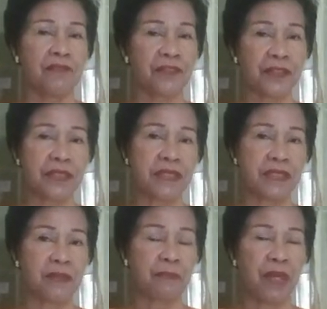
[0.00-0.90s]
First,
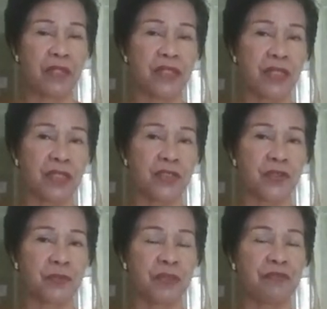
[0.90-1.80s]
the patient
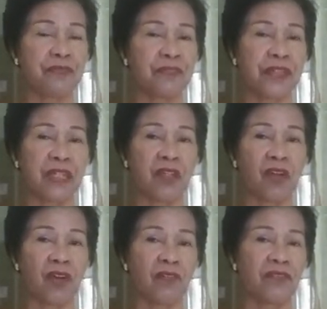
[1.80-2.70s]
should be free
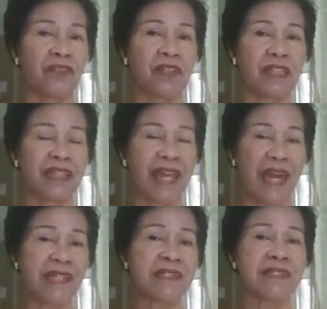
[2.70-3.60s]
of
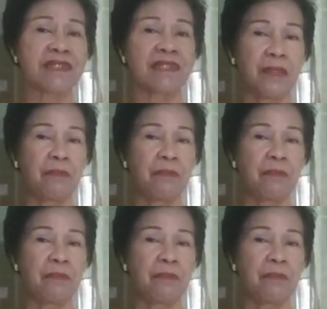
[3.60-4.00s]
gas.